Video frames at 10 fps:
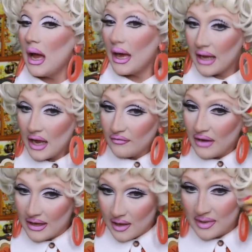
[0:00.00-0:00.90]
I kind of
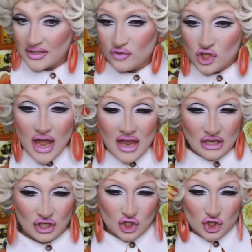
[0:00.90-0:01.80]
like a bit of
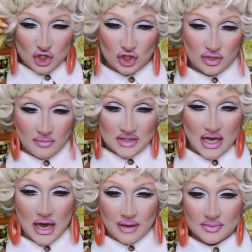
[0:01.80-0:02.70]
change
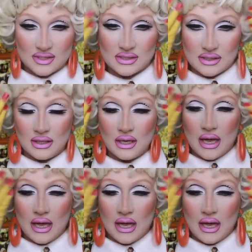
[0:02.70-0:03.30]
sometimes.